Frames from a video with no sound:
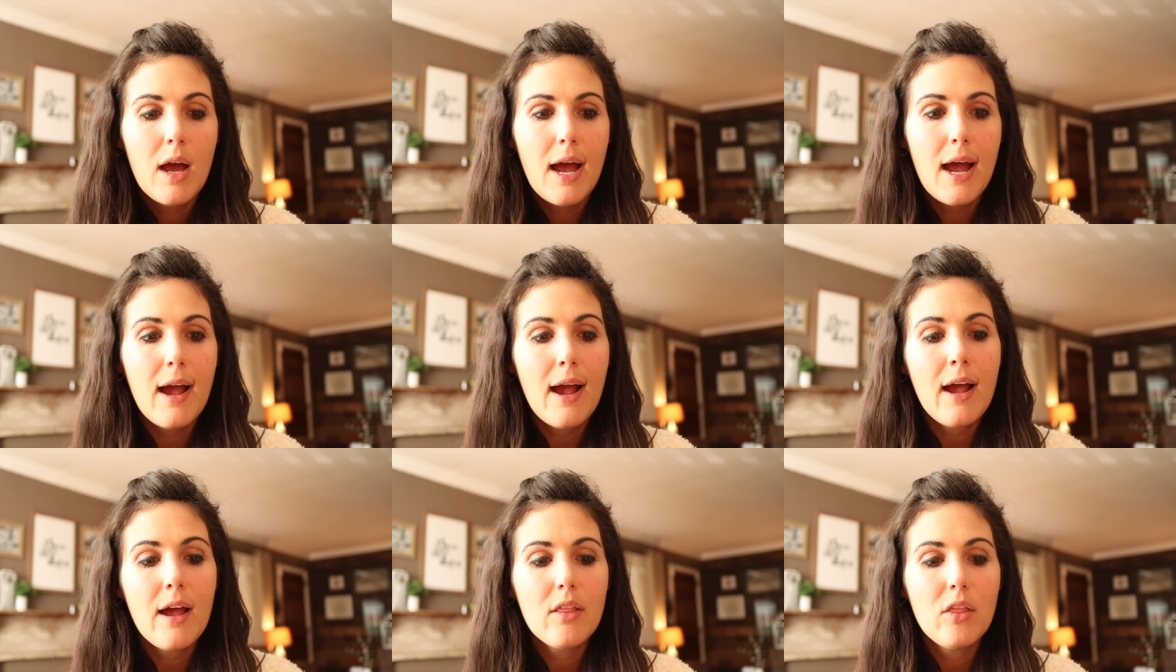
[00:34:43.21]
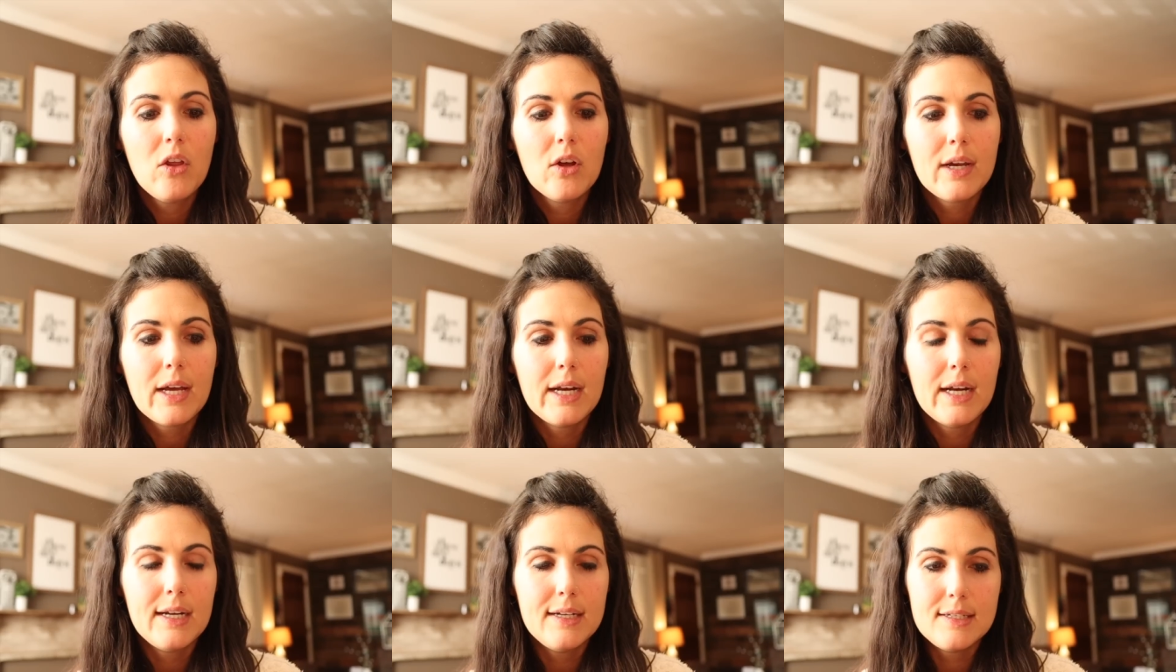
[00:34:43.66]
I
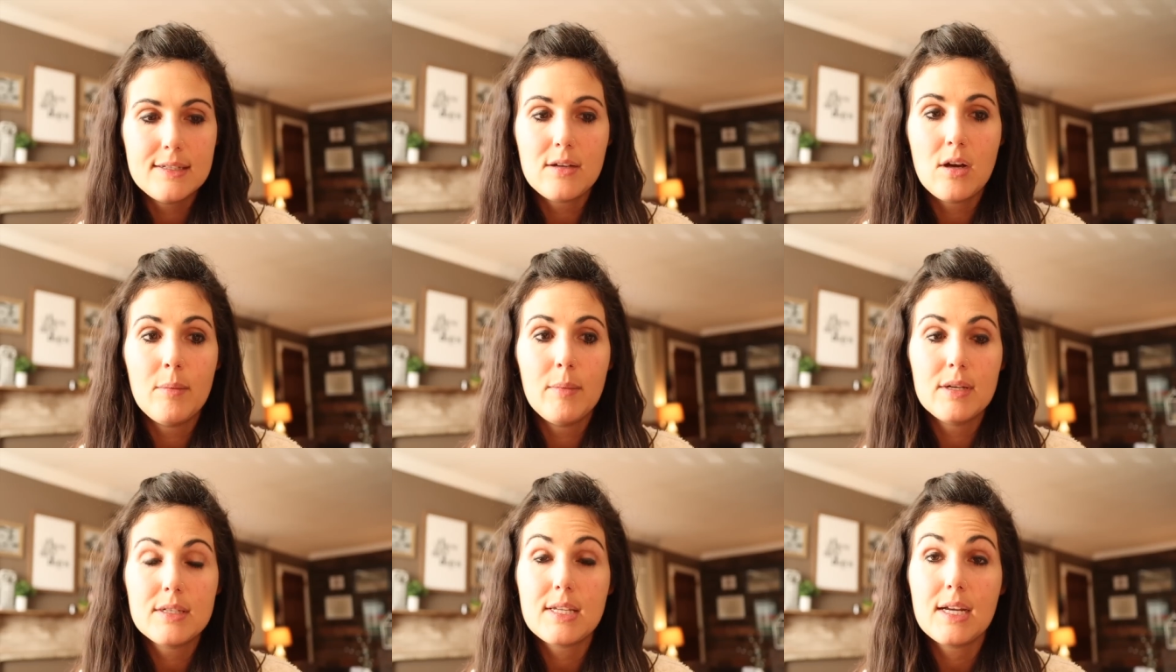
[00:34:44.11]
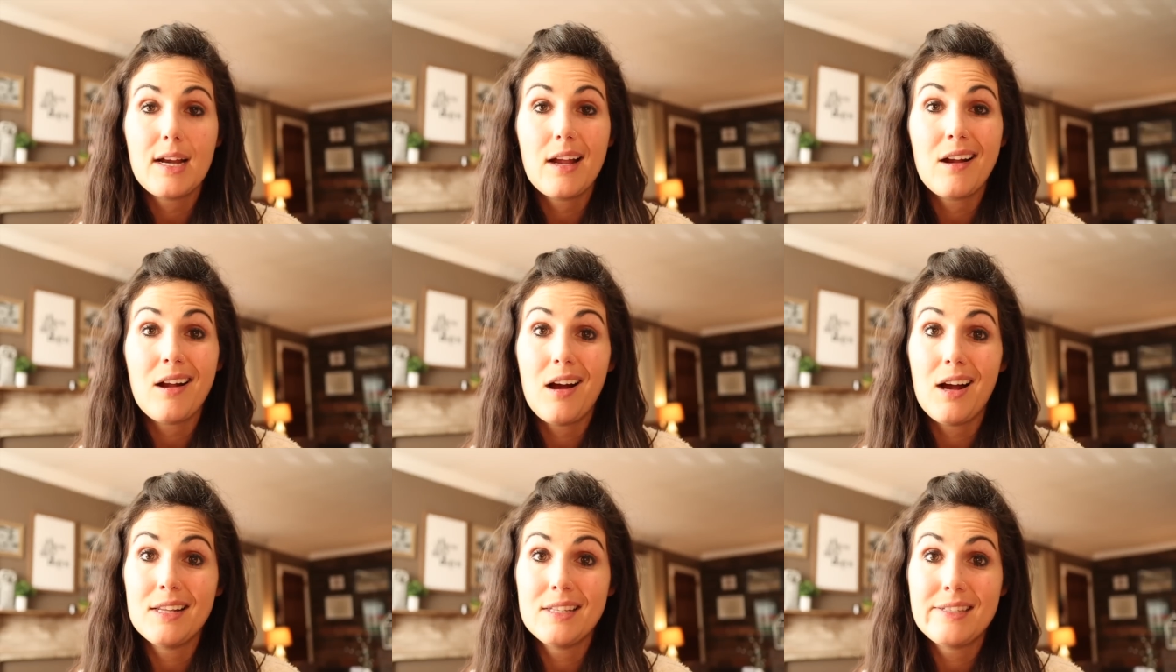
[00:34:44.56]
look at it as almost like a
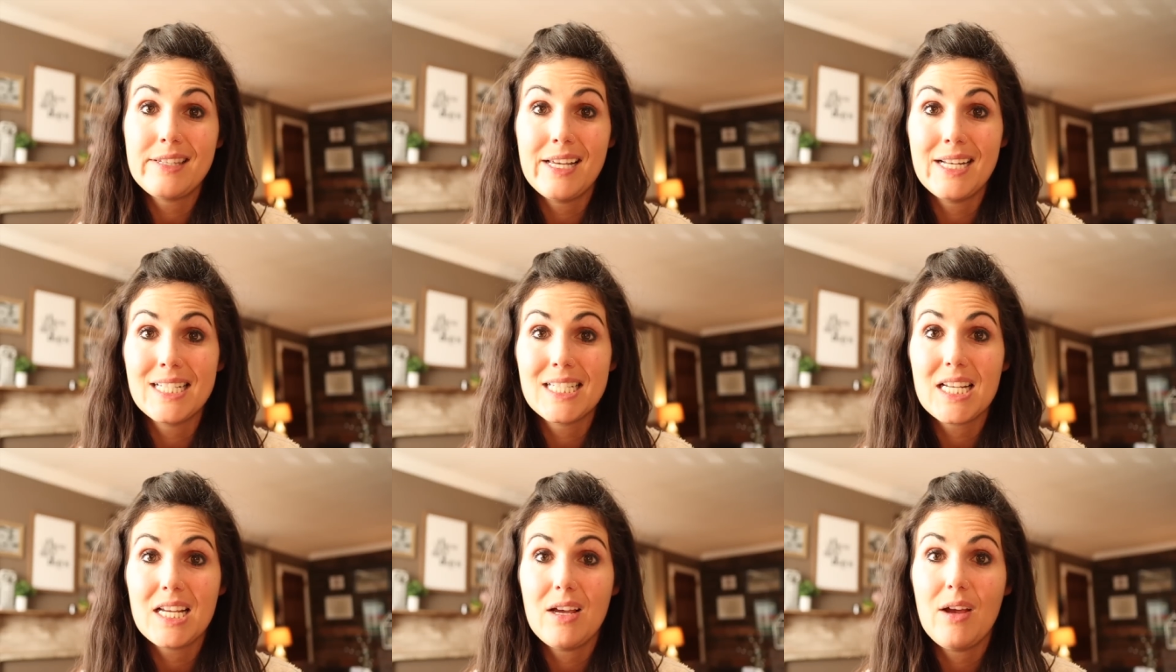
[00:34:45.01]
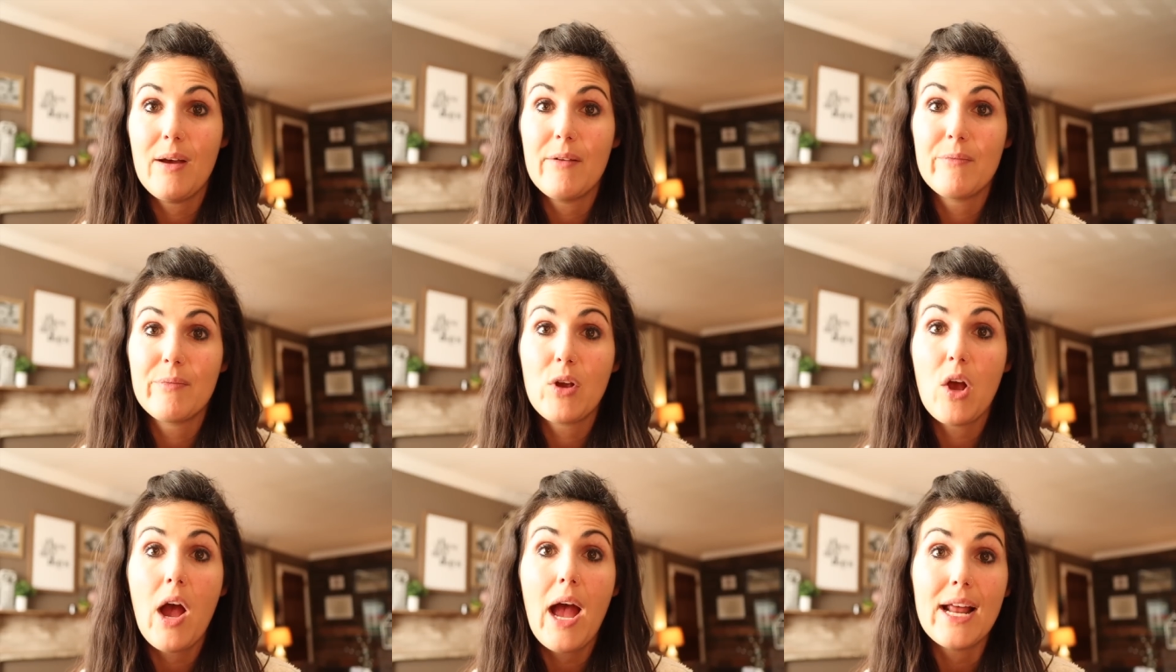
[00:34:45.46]
godsend to
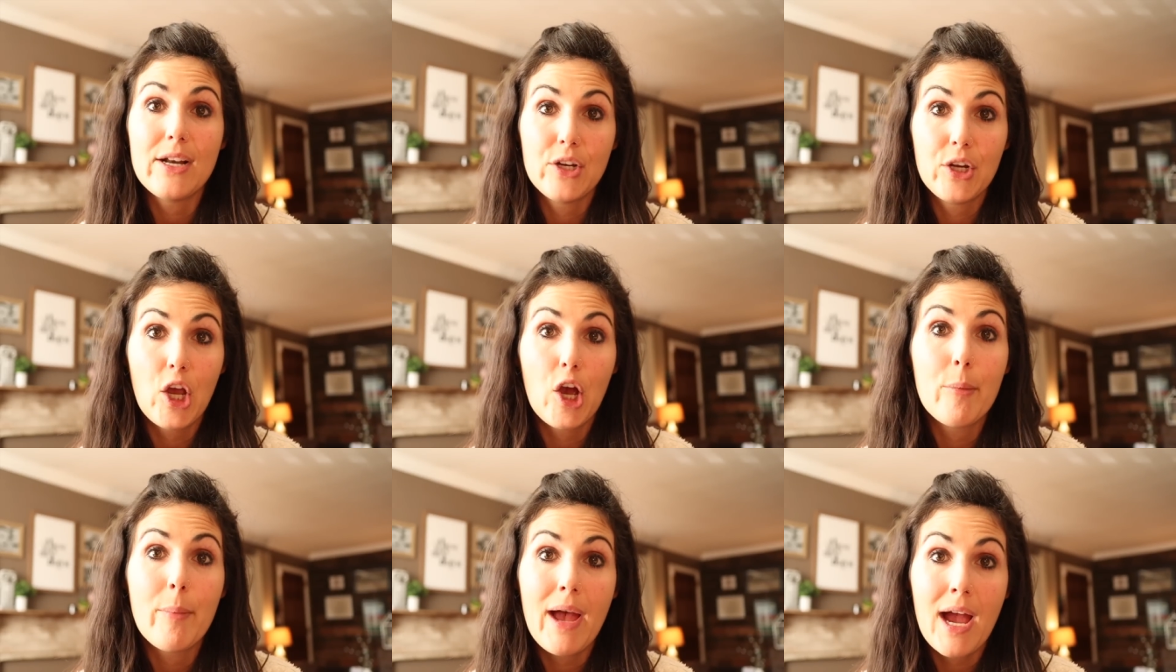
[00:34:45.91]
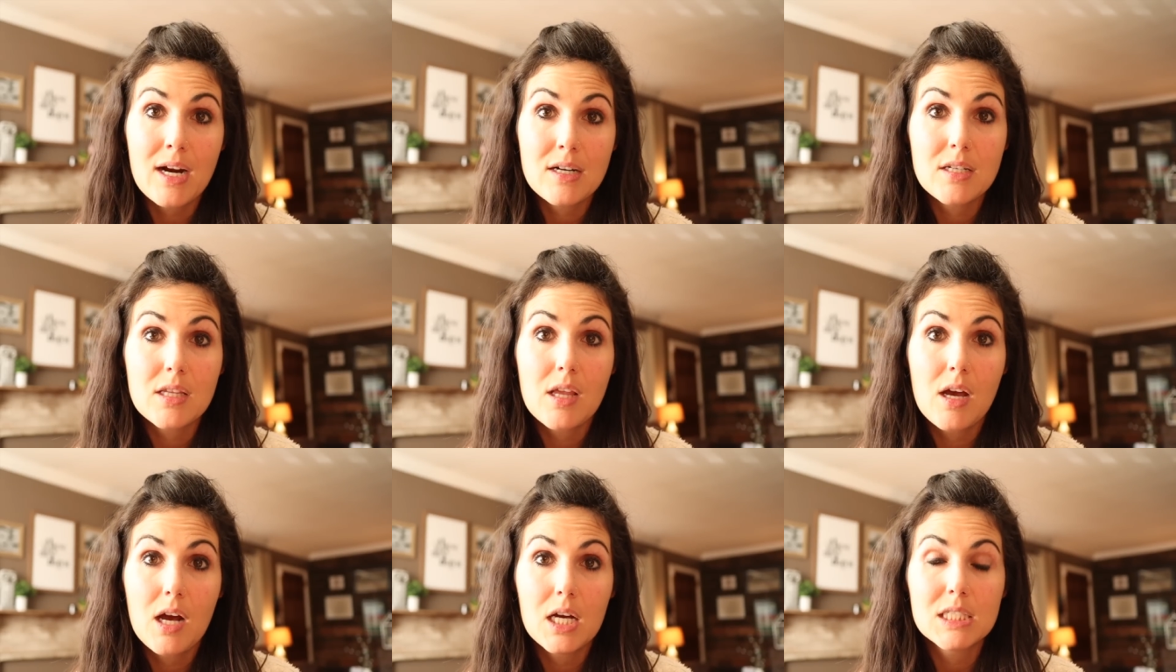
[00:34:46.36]
have had to go back
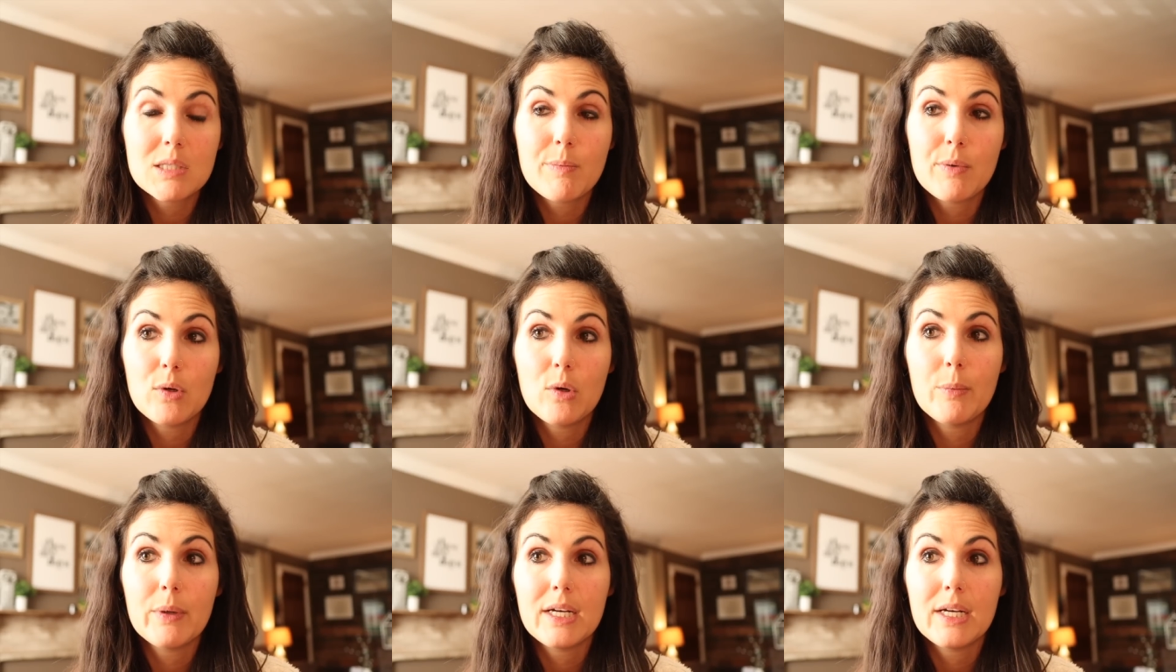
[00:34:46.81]
to the hospital,